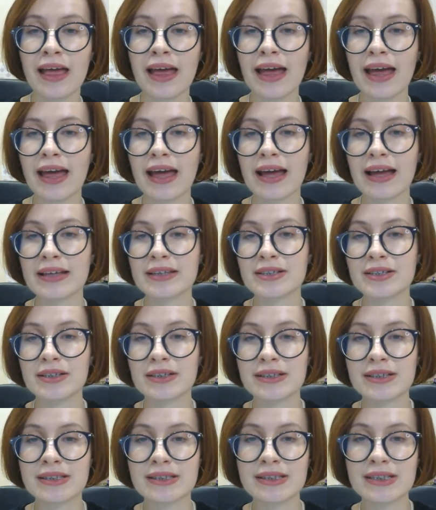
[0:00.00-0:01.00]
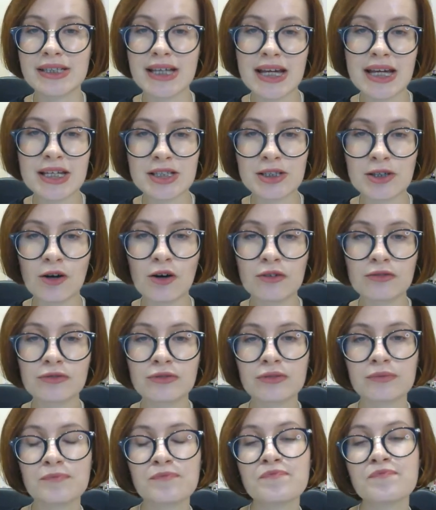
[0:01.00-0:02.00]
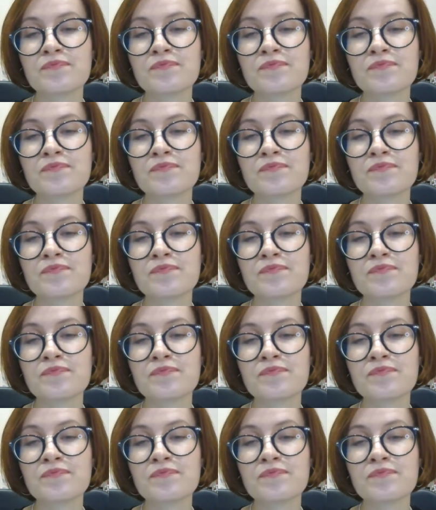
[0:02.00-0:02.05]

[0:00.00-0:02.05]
add days off